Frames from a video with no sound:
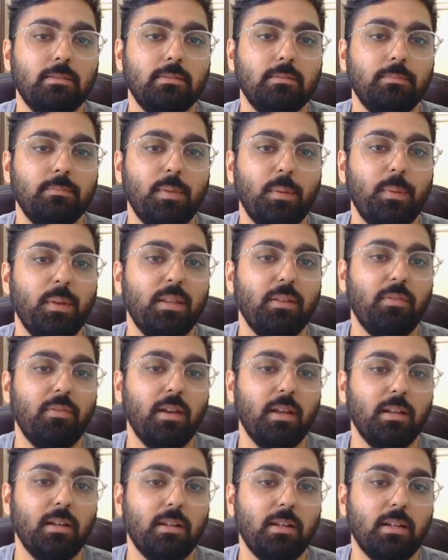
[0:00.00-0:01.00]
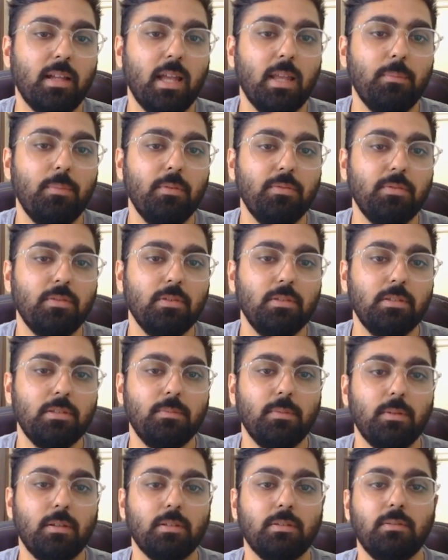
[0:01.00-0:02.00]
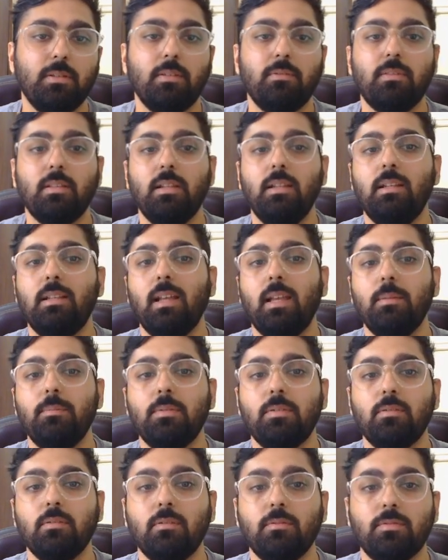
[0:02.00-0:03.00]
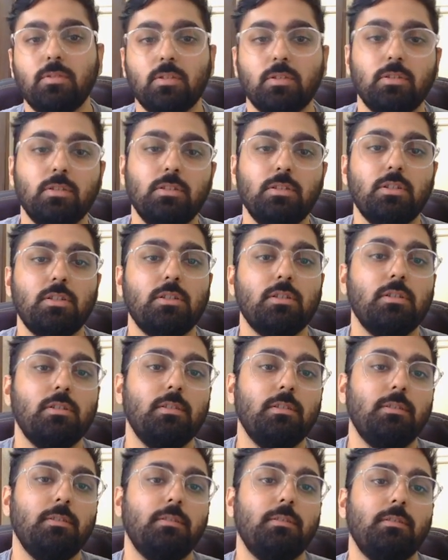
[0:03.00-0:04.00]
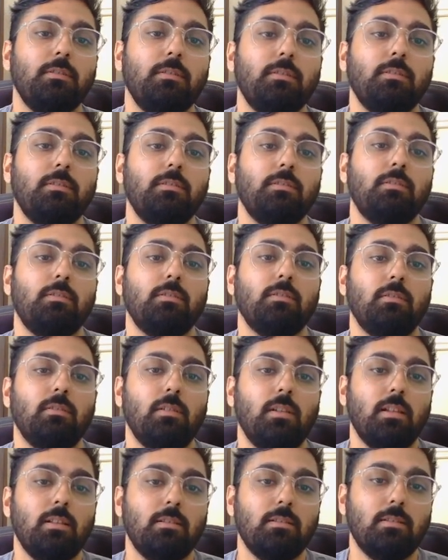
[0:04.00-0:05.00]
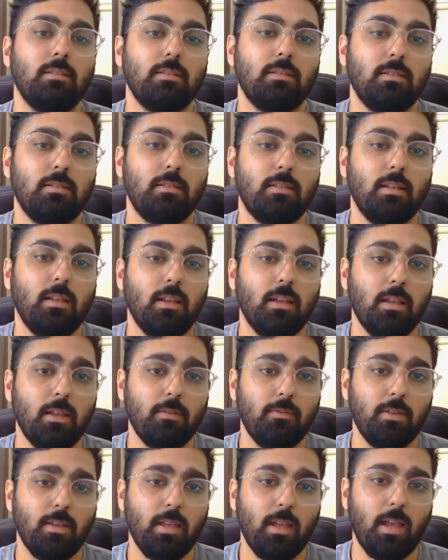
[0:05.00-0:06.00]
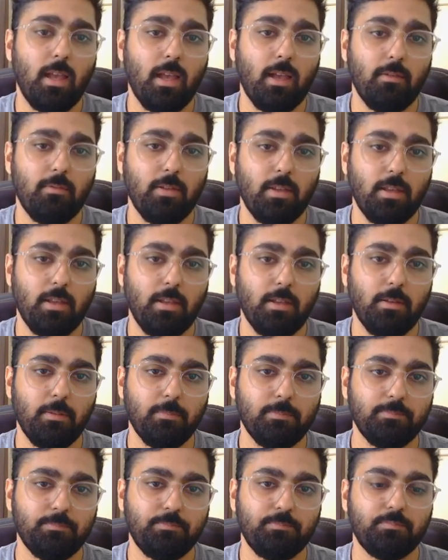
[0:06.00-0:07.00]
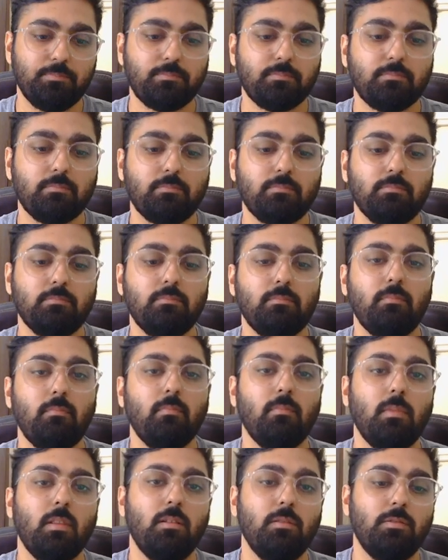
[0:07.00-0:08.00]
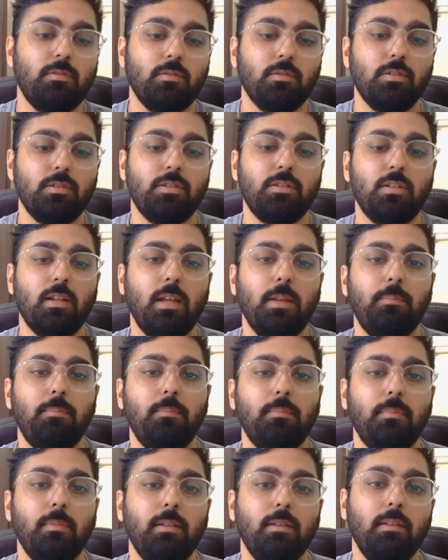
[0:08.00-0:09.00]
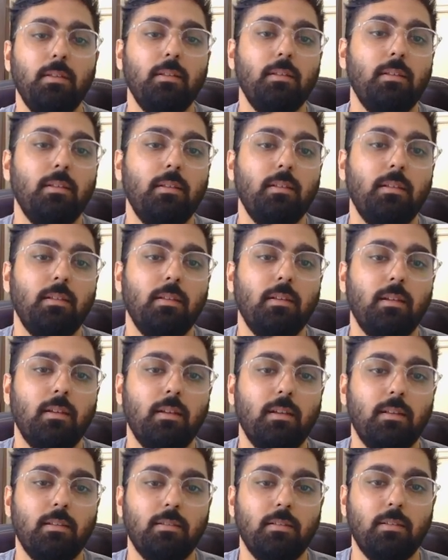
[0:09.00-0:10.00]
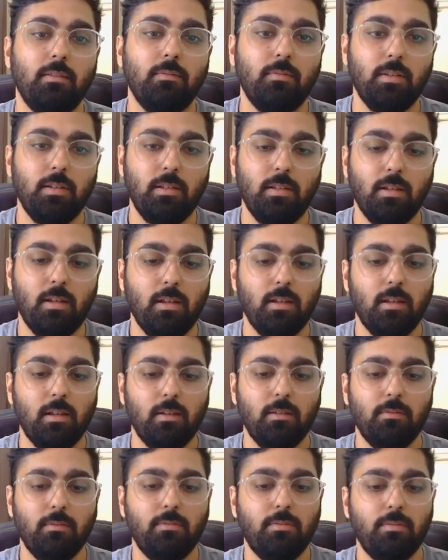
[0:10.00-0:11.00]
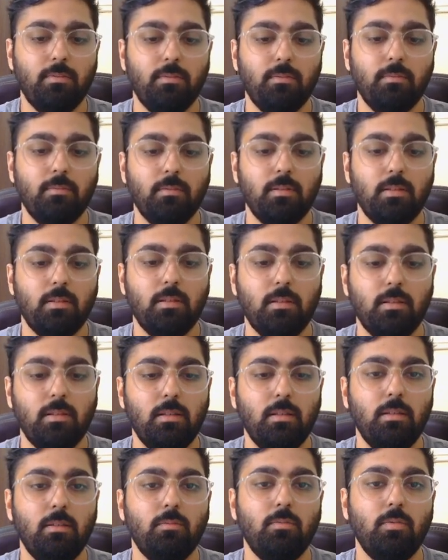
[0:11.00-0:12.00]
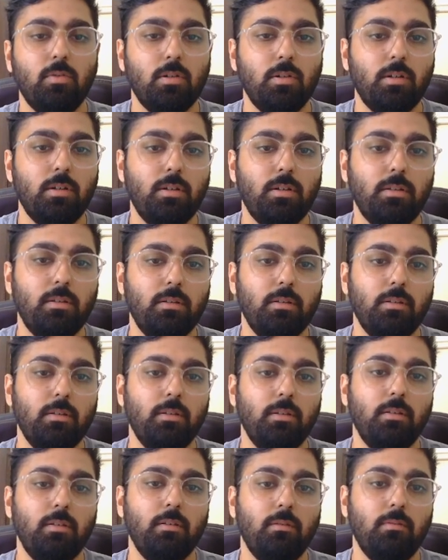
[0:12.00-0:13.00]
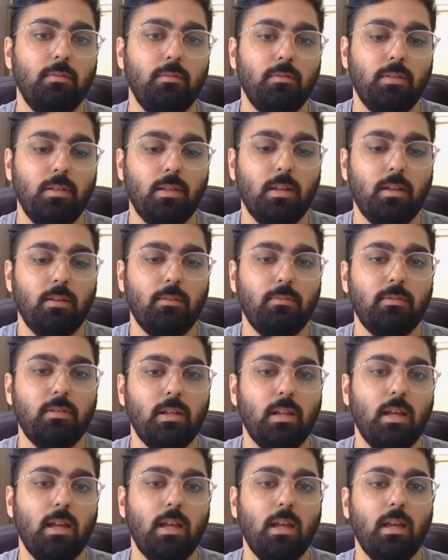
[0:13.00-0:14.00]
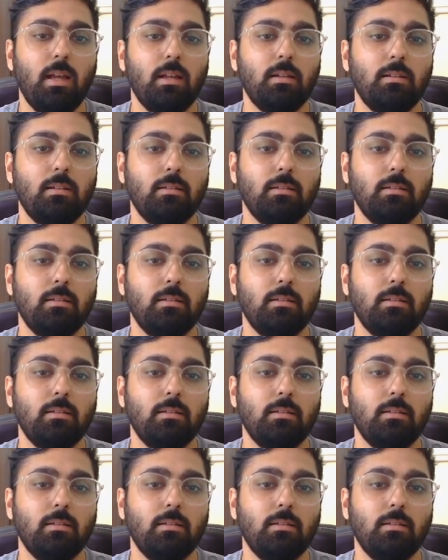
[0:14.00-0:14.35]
maybe define a type of search, because we have 3 types of search. So let's just say we have a search type, and then we have keyword, we have tag,